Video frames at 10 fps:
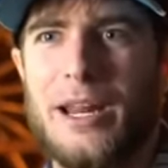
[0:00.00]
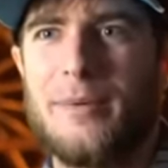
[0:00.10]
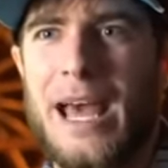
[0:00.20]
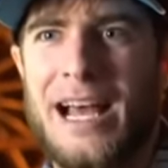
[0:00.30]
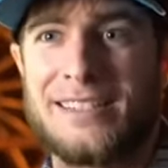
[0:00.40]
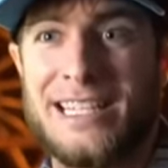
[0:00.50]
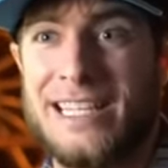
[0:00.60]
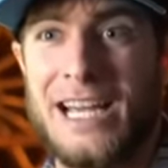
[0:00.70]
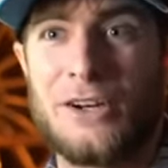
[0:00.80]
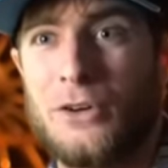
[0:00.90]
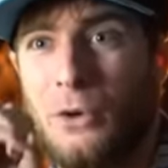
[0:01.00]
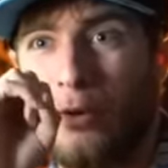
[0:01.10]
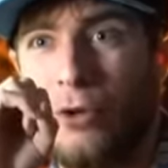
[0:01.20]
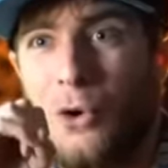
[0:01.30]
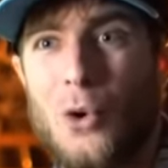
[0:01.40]
when I'm asking Tanner to
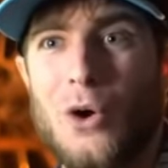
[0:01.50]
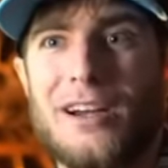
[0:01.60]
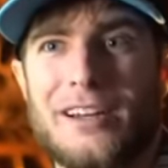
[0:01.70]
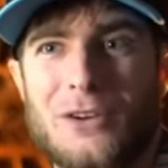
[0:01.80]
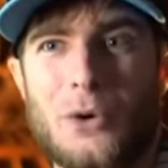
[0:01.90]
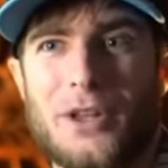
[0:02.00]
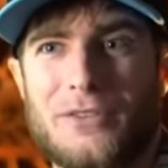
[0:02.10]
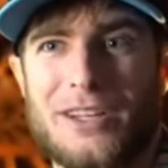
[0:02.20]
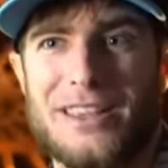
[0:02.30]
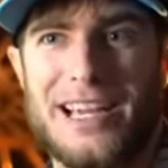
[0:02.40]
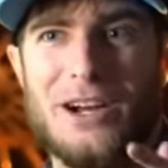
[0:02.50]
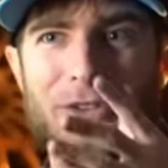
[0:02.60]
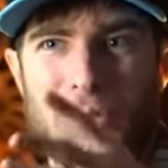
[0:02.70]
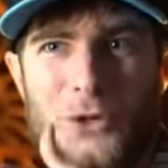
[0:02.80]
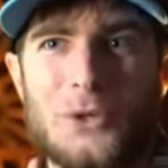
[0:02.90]
hold the horn and hold everything
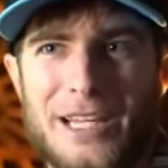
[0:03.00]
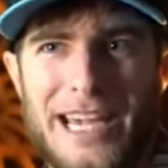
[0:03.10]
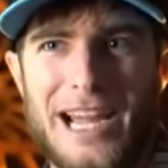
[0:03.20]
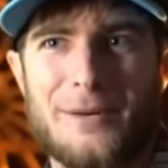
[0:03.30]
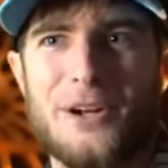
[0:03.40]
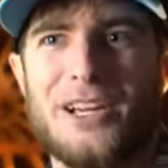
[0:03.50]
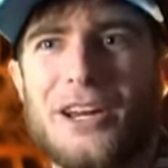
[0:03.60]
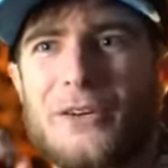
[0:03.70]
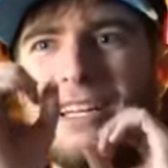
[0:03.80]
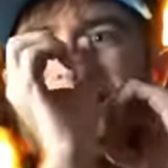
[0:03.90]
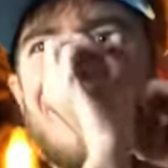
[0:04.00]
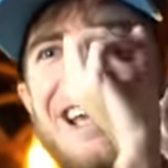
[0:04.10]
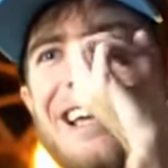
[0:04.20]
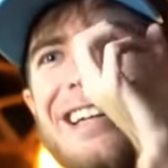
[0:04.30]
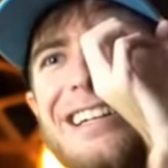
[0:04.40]
else or hold a camera, you know, he's like